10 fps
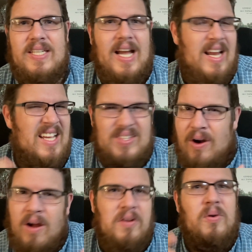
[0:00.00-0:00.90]
as their
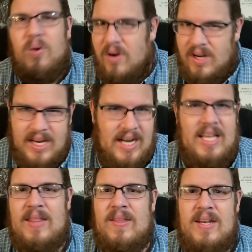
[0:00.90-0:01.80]
encore to kind of
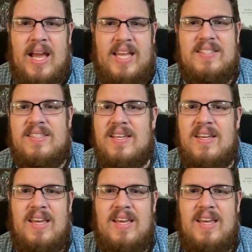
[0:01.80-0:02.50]
end the night,